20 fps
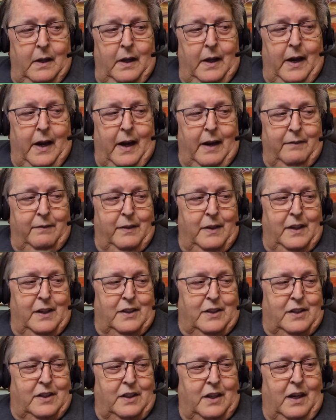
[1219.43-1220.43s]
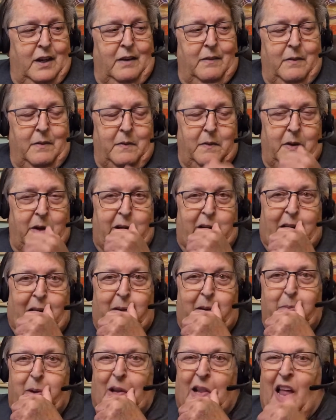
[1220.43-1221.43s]
And it's a
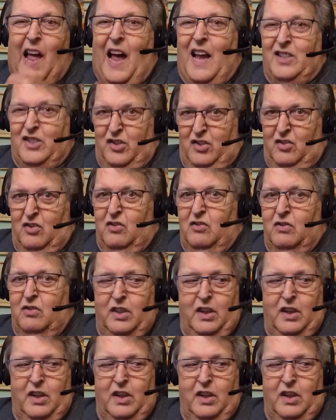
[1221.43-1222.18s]
nebulizer,